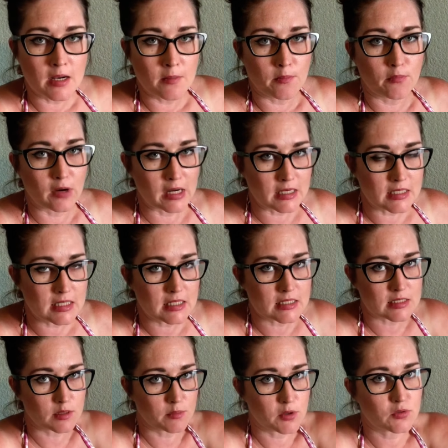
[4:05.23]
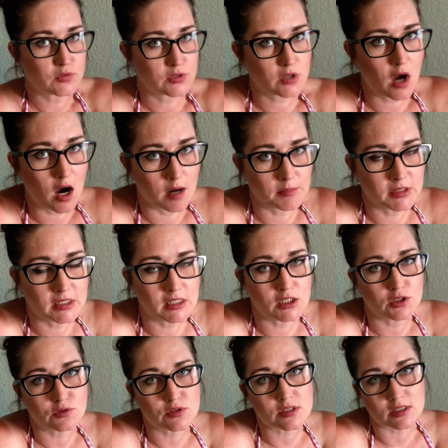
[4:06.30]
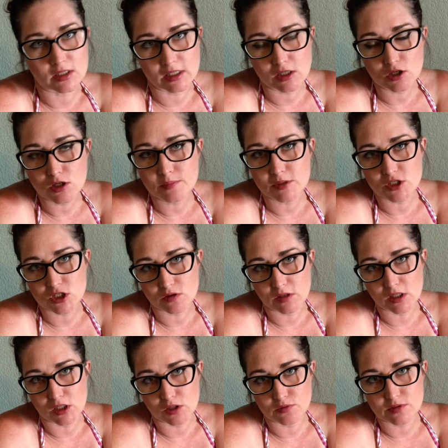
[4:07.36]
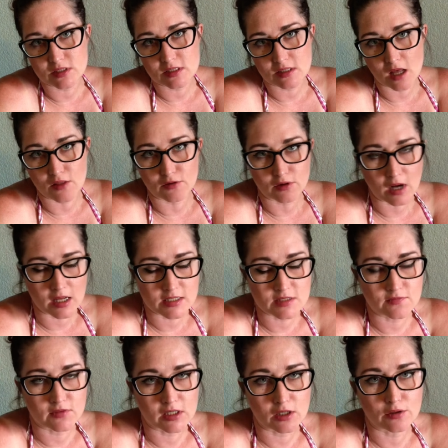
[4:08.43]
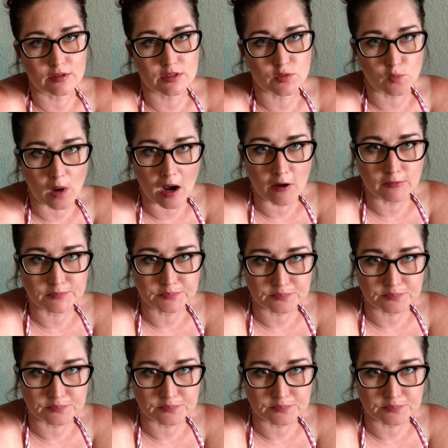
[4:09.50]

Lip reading: Brandy is the most commonly used liquor, but you can use other kinds of liquor as well.